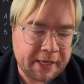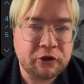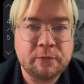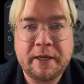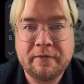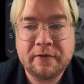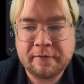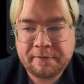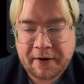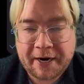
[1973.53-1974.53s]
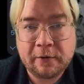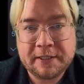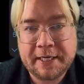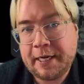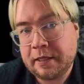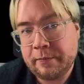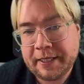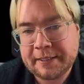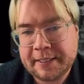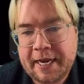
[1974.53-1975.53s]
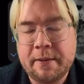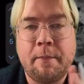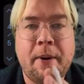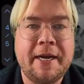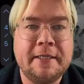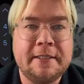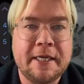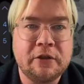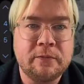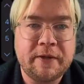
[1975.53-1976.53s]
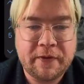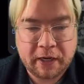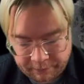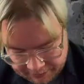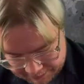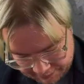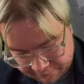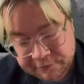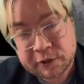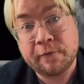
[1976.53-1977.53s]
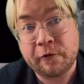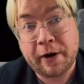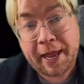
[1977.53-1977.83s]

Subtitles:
entropy of the final state, the mixed state, minus the entropy of the unmixed state. So for